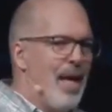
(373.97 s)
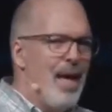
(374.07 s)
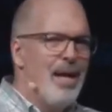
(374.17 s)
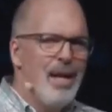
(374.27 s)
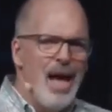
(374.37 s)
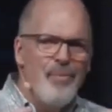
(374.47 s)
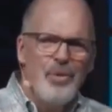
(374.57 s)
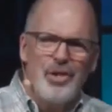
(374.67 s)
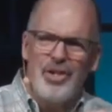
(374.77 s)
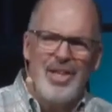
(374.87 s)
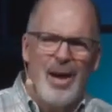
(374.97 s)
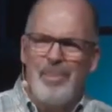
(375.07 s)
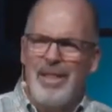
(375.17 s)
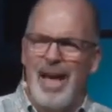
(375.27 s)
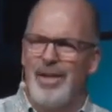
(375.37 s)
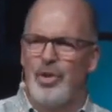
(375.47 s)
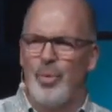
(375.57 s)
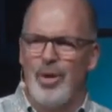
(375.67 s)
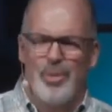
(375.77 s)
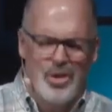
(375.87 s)
and life would just not be that
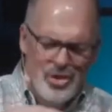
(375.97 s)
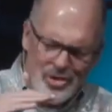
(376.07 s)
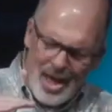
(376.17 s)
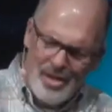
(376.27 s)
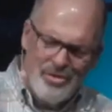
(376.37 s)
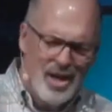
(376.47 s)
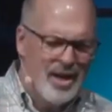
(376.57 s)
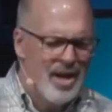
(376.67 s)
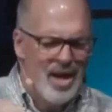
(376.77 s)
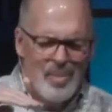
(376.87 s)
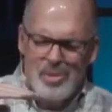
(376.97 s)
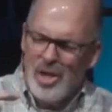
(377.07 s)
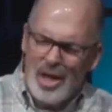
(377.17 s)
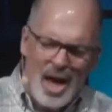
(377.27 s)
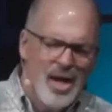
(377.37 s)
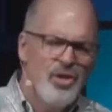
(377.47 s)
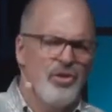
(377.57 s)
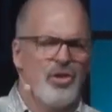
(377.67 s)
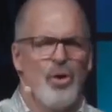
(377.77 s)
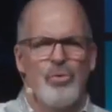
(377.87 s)
enjoyable. You just kind of suck it up and you kind of
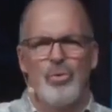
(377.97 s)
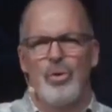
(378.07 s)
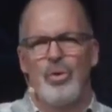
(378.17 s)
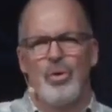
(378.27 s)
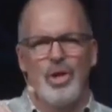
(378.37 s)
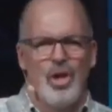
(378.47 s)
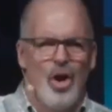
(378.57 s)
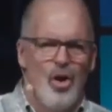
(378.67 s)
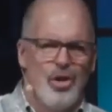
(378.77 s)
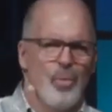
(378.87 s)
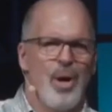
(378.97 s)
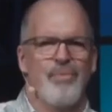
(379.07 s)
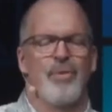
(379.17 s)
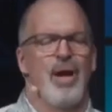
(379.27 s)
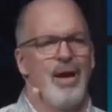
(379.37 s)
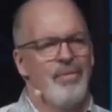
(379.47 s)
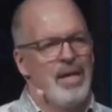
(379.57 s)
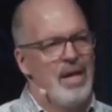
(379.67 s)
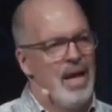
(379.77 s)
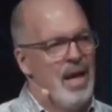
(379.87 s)
just go through, and you wait for heaven.